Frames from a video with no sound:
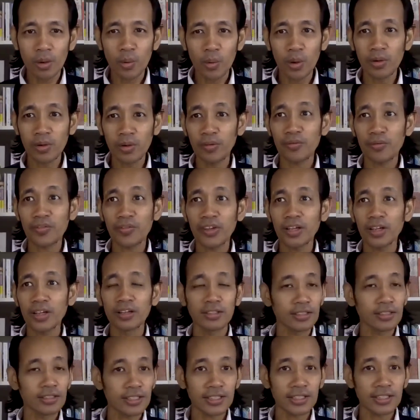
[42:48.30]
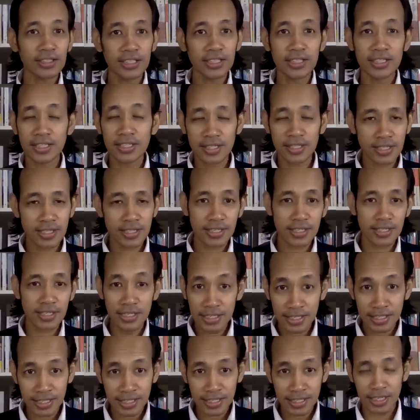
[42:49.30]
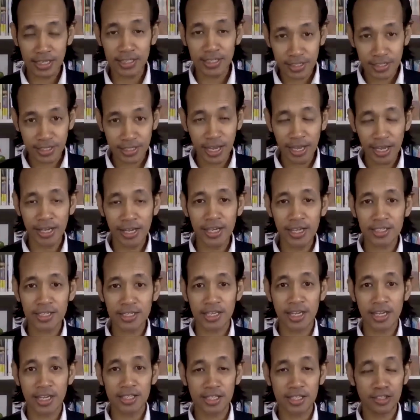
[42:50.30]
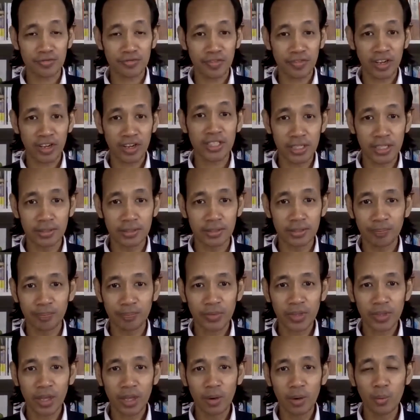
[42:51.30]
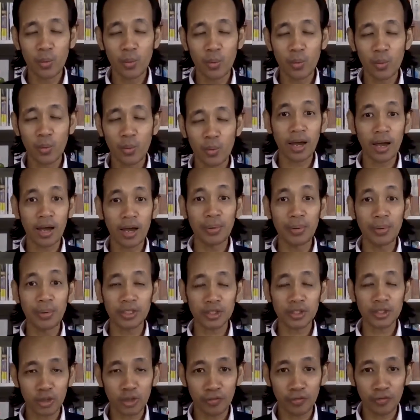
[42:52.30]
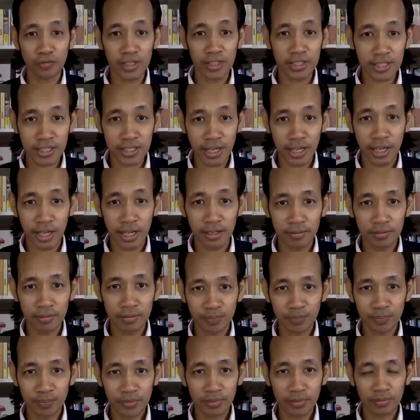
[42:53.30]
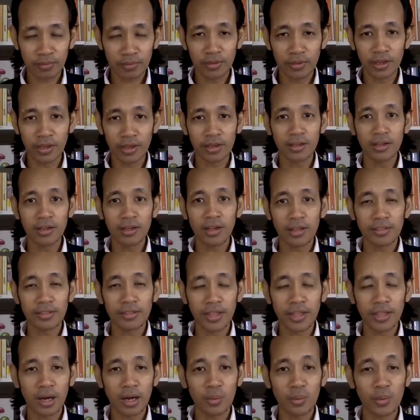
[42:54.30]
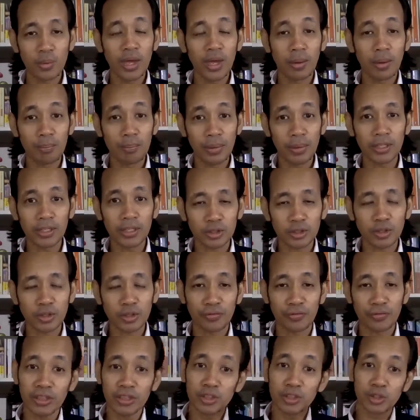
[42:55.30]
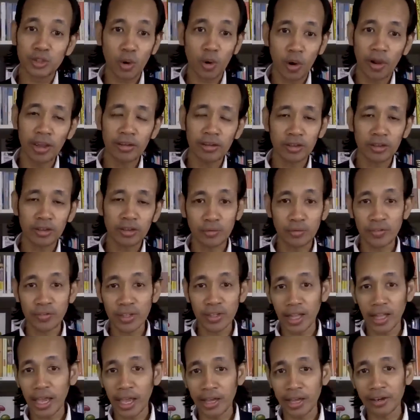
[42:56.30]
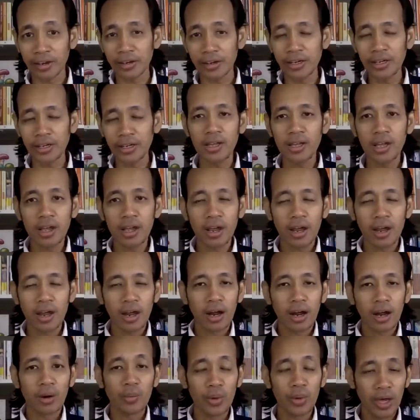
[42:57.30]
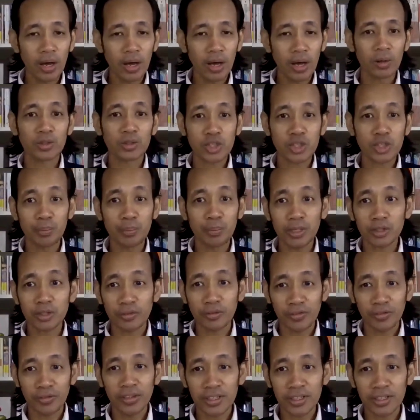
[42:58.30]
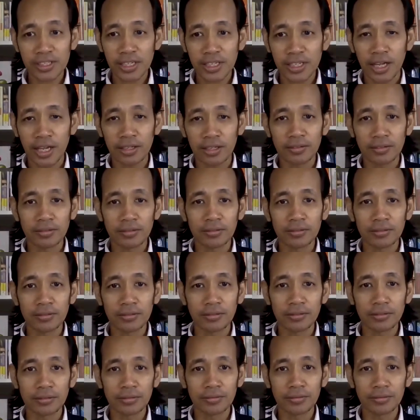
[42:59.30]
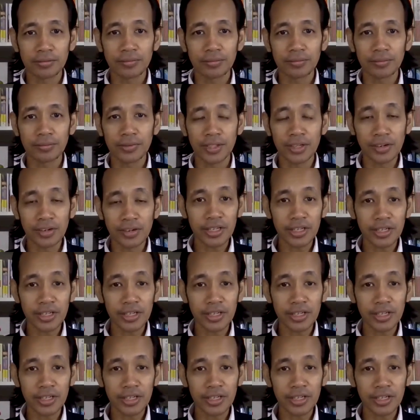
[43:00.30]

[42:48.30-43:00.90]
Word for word: When you feel sadness has its function, we are built to feel sad. Yeah, uh, we are built to feel joy, to feel angry. We are also built to feel sad. The